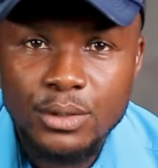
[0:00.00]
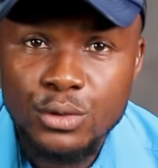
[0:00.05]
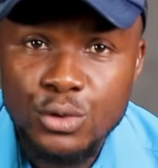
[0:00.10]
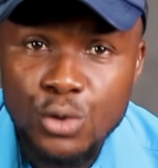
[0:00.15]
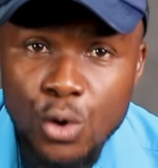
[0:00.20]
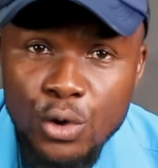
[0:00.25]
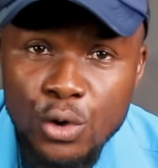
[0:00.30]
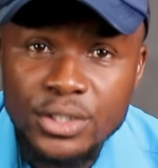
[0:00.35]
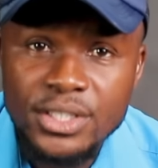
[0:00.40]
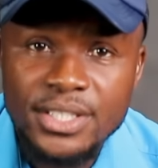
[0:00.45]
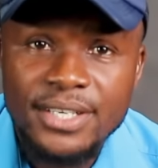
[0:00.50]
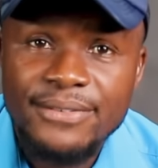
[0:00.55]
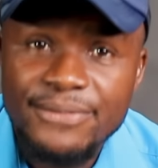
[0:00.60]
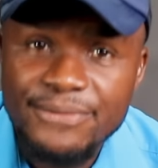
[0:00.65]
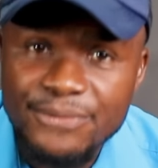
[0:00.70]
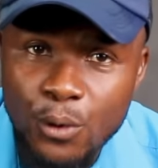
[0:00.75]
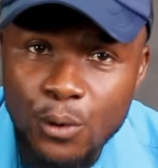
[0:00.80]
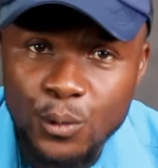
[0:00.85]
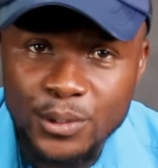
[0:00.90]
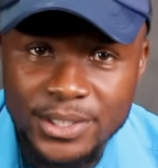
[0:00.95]
Don't
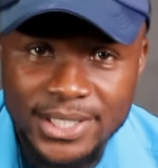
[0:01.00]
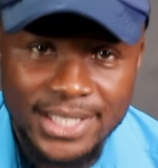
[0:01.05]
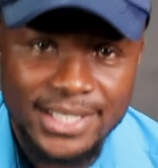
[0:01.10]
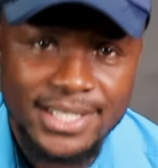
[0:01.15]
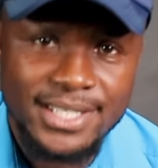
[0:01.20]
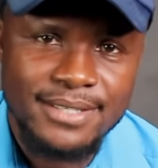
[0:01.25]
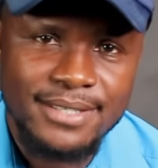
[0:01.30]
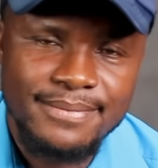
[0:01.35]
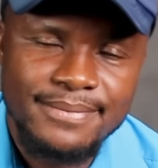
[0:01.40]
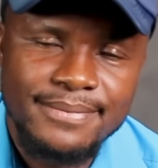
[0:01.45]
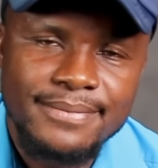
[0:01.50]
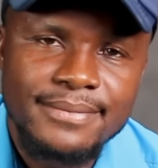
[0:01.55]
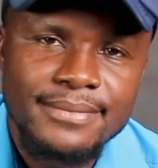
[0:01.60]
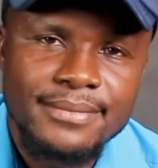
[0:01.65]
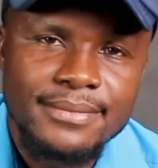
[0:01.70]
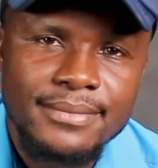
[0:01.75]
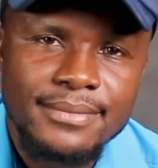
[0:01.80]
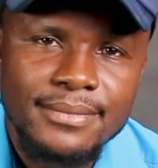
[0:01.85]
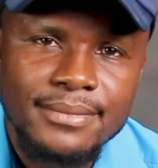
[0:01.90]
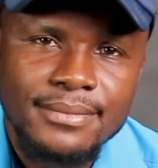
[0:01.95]
force it.
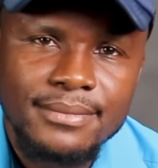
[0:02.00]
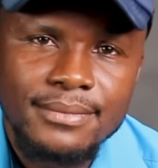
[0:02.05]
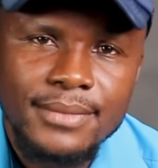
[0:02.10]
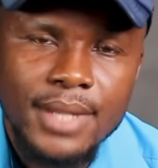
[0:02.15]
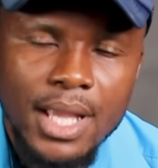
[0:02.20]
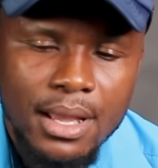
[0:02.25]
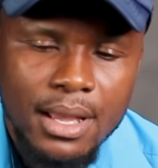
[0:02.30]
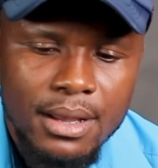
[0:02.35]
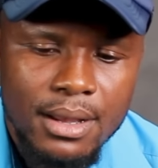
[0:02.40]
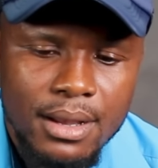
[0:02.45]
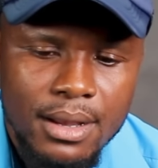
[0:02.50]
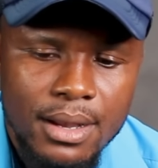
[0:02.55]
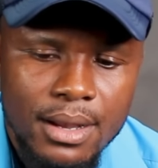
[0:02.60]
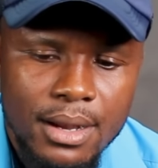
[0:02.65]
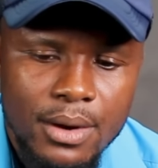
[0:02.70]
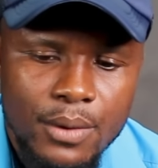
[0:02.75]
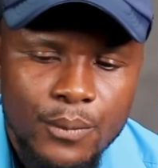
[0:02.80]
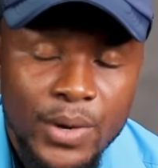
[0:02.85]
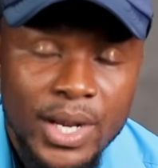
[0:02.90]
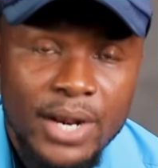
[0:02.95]

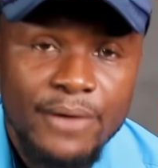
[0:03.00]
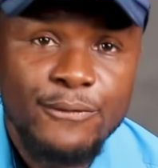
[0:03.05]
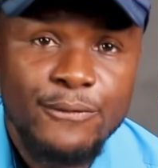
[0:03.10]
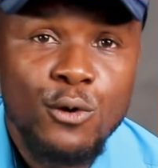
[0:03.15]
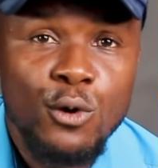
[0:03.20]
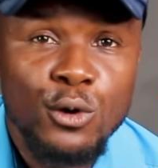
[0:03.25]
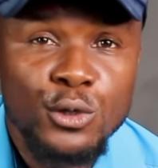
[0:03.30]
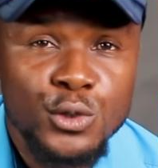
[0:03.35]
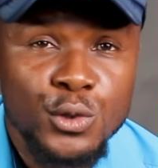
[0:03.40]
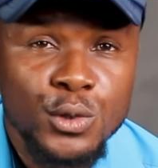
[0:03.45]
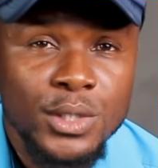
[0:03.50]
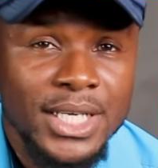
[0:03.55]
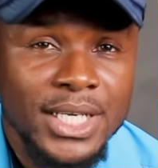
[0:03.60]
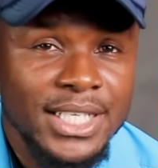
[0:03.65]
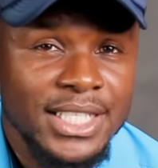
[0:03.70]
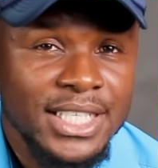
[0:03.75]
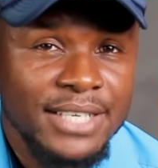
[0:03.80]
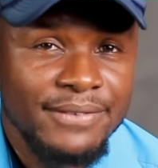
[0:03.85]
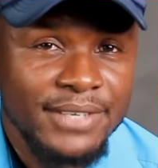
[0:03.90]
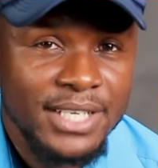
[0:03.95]
Well, of course, you
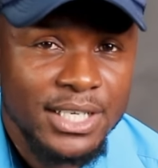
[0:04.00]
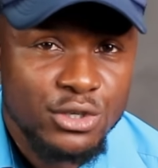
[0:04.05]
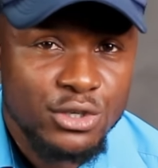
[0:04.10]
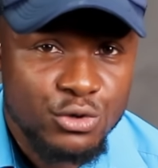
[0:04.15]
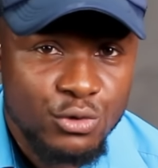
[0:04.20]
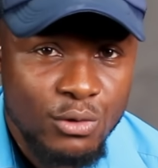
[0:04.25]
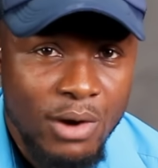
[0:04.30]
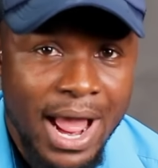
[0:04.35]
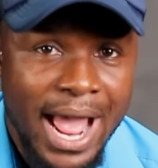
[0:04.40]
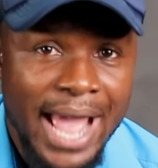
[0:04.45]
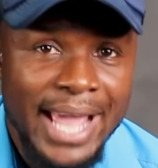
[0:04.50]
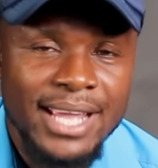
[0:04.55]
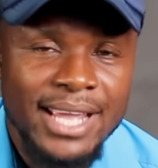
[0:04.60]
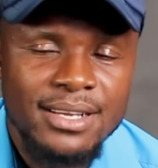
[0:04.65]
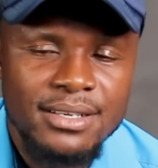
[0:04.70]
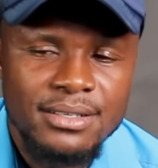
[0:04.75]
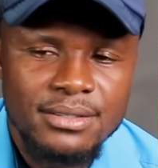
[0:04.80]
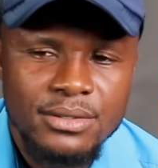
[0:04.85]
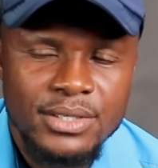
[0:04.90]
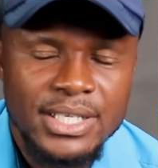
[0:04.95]
can give it a try.
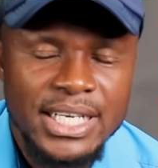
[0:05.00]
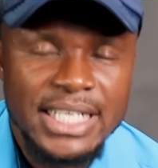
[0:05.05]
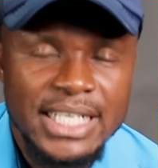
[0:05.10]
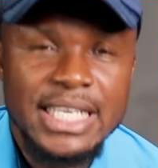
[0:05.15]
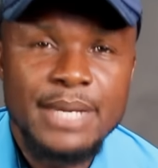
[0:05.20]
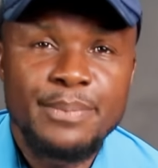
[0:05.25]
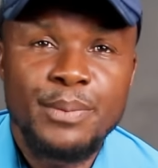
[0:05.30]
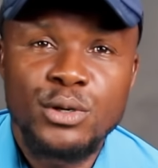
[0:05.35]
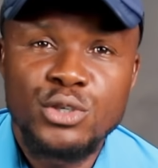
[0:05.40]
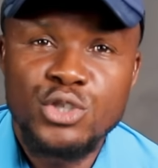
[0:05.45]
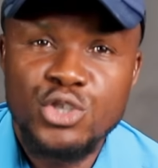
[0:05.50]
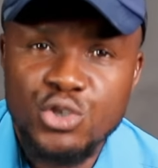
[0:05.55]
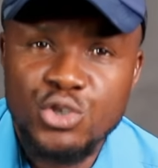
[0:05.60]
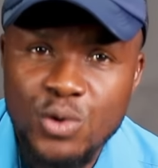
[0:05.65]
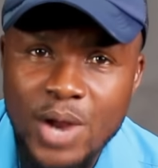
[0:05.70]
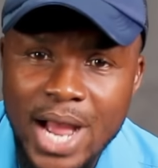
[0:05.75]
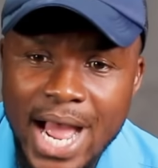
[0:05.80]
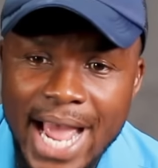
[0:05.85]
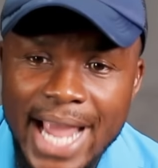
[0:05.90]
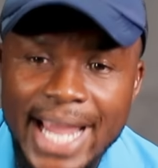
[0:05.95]
You can keep on
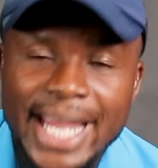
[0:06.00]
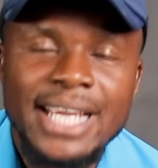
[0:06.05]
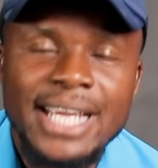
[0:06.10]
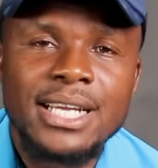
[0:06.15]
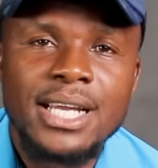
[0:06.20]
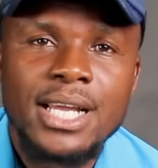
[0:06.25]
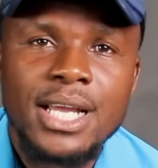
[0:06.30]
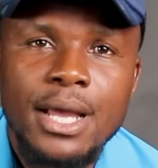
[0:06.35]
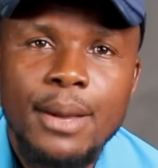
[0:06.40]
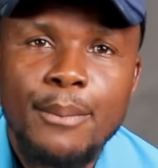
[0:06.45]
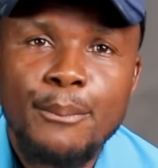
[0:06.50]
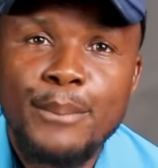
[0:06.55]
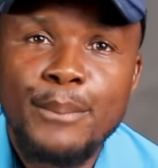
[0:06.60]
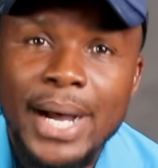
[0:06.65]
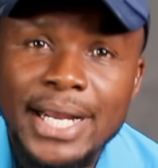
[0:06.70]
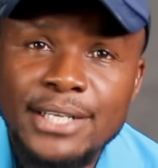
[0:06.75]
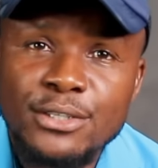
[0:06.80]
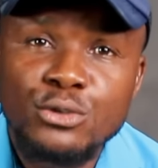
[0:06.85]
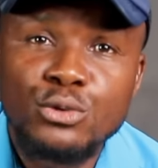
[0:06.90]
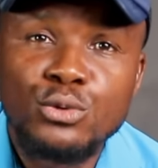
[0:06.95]
trying,
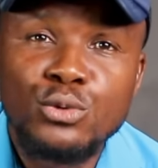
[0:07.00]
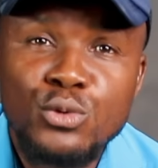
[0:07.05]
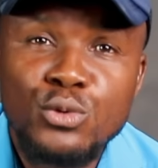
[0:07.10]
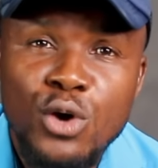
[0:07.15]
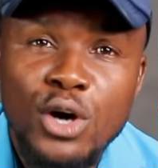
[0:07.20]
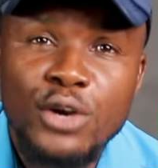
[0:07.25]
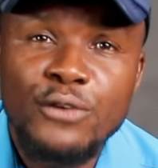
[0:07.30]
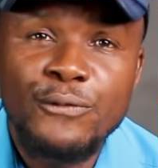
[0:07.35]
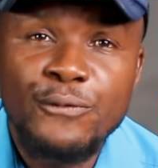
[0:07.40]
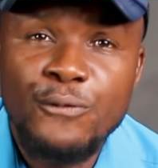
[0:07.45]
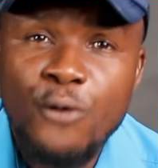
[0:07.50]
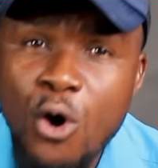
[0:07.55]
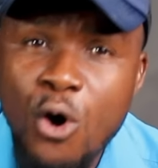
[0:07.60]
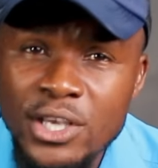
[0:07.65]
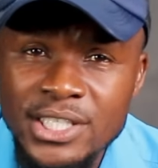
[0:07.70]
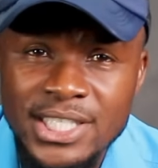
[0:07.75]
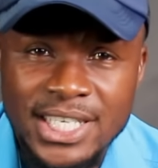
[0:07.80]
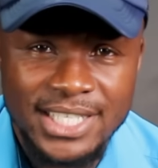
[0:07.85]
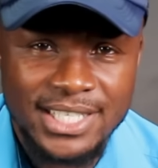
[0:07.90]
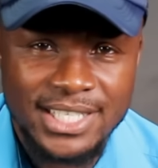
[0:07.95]
but do not
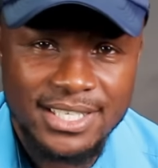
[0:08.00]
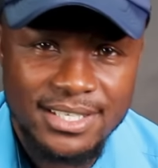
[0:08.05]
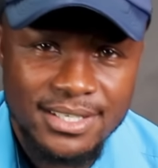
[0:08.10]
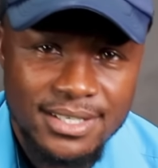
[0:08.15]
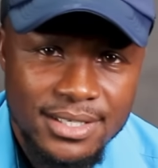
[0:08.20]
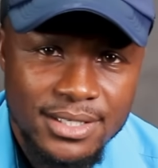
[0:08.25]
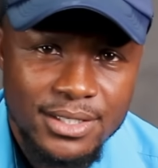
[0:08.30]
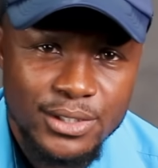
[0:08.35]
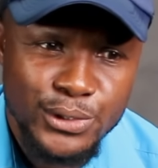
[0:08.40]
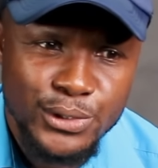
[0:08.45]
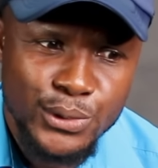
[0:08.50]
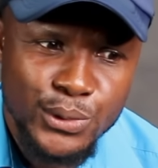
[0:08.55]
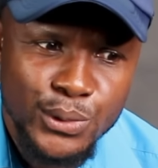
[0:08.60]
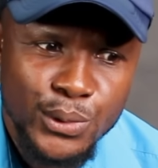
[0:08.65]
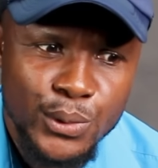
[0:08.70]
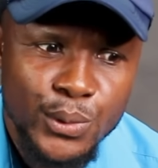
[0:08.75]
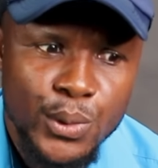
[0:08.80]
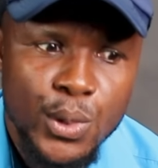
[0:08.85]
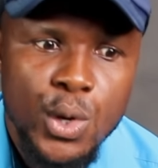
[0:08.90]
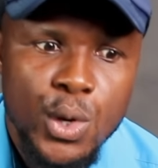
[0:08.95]
force it. You
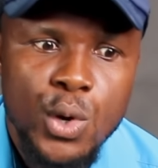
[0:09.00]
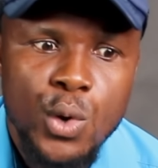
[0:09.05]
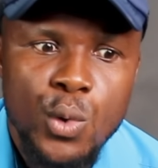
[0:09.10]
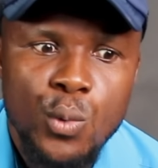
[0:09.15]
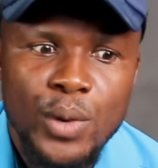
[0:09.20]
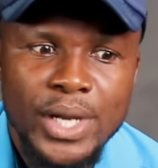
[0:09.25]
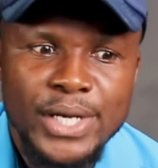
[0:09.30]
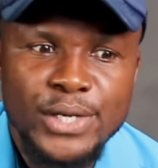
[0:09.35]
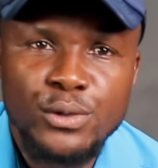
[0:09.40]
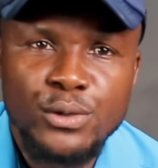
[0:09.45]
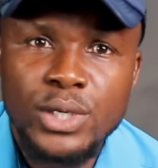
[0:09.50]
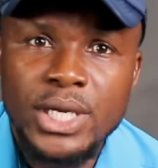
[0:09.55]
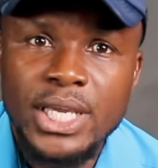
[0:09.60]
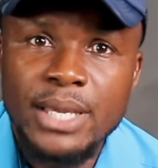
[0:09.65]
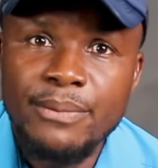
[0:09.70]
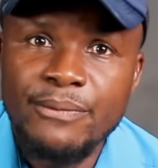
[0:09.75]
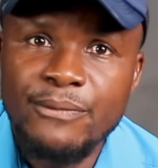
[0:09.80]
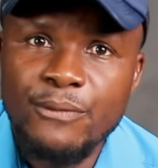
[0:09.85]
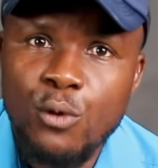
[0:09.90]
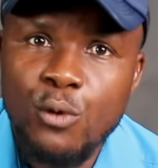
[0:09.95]
know, when you
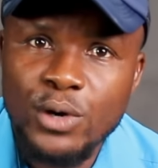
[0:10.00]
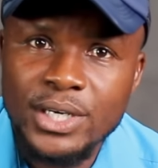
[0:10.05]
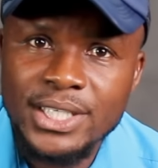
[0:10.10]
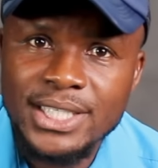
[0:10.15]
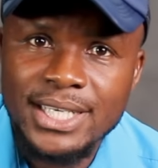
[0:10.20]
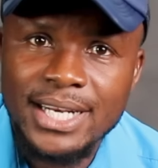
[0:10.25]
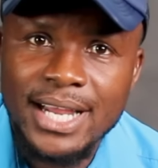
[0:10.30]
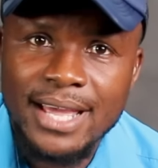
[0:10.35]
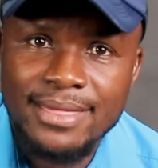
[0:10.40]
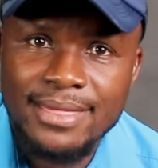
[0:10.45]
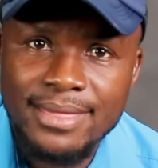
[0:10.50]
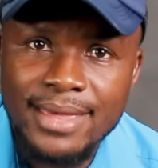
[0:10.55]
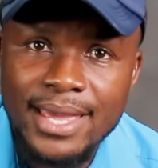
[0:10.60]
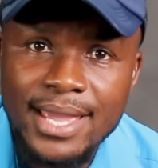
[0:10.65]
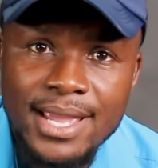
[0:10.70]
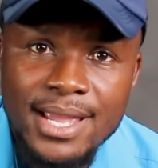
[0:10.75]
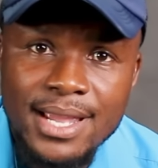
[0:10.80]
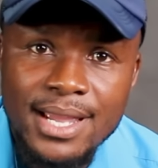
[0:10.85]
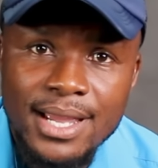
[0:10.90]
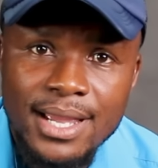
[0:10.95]
keep forcing a
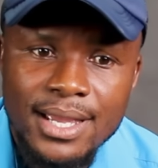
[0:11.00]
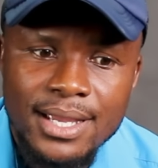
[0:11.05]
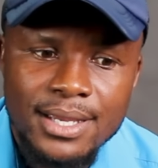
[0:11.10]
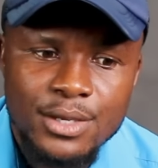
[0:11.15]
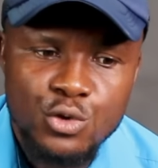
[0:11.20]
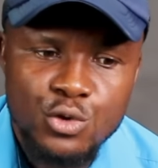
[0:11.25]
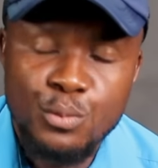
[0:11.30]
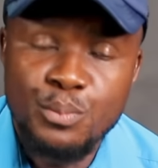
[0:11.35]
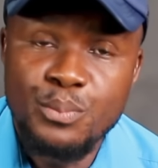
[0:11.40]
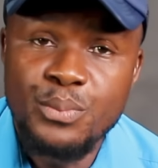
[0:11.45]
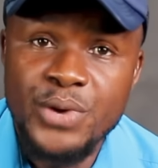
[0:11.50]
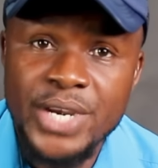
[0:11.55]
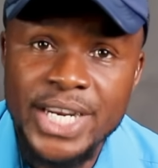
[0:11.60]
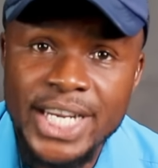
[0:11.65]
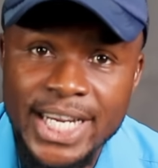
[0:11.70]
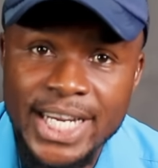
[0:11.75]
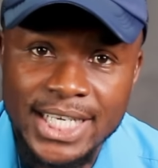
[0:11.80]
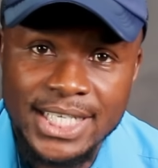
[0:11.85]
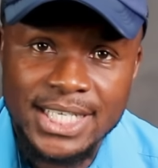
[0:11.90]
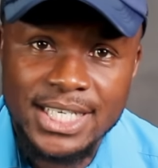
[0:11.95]
thing, you
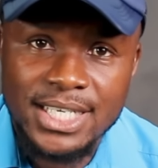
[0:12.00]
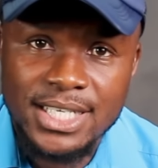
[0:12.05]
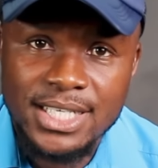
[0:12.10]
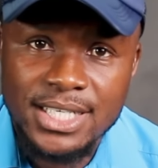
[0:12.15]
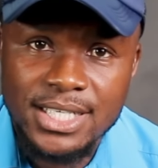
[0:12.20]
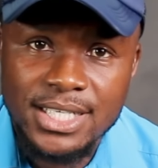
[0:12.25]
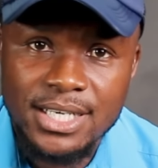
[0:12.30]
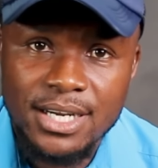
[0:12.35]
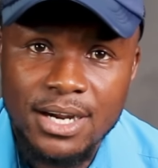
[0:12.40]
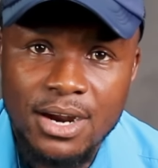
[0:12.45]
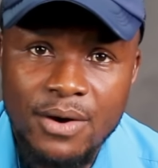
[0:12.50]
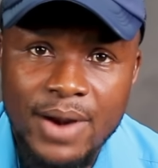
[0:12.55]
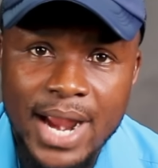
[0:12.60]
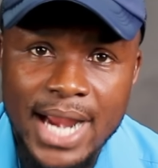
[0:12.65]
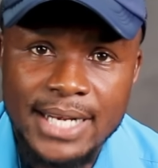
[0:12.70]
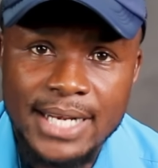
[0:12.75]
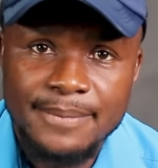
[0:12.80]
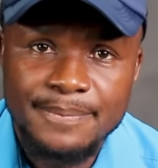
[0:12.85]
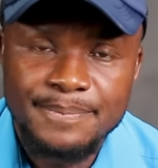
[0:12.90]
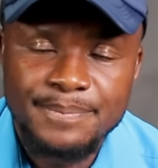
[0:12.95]
break it. All right?